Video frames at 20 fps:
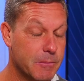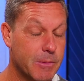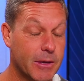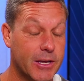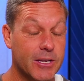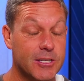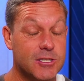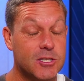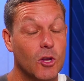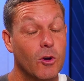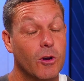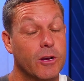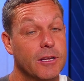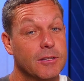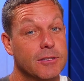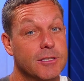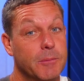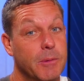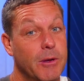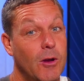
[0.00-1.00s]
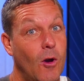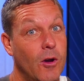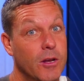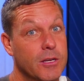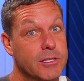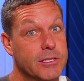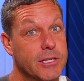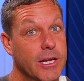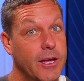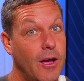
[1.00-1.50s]
Because look, to be
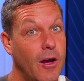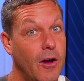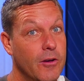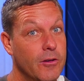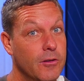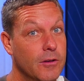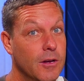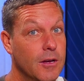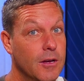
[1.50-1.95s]
honest, Nico,